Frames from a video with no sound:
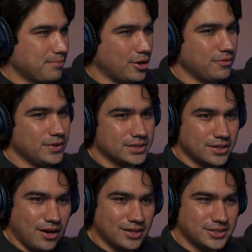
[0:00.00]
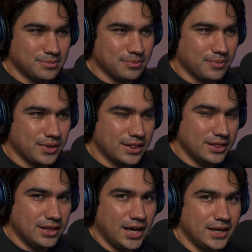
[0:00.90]
Perfect. Awesome.
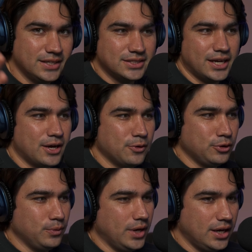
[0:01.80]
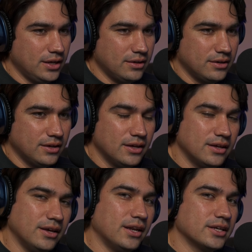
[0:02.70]
That is how you edit
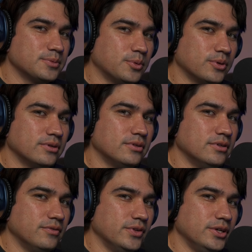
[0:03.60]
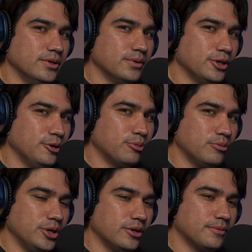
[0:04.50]
and export a video in
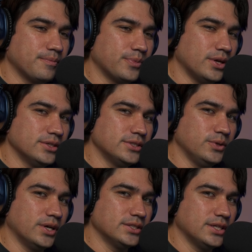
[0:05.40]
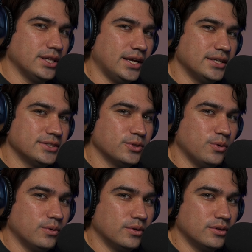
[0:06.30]
Premiere. I'll see you guys in class,
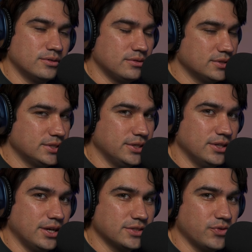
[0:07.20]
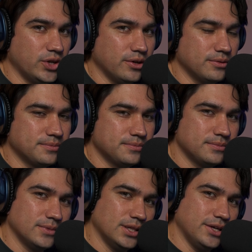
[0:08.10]
or I'll see you in the next video.
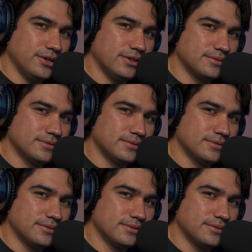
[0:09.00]
Later.